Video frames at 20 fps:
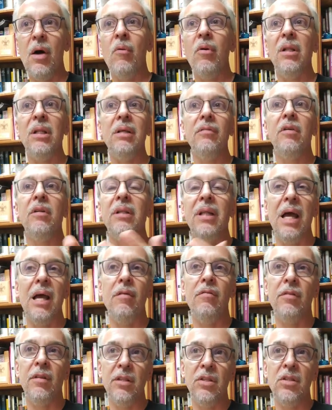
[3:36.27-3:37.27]
I want to live a
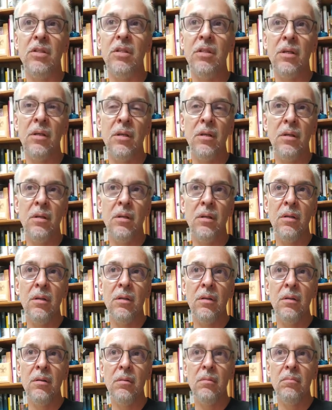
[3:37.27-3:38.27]
life that's
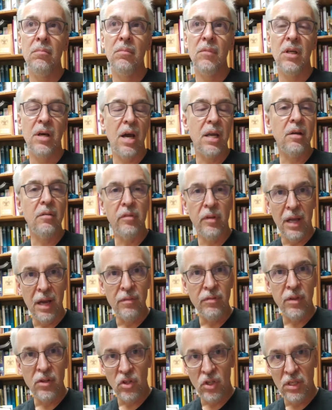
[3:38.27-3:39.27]
the kind of
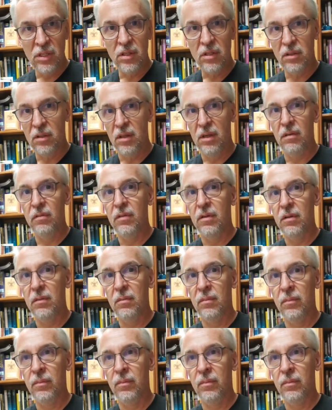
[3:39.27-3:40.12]
life that Jesus lived.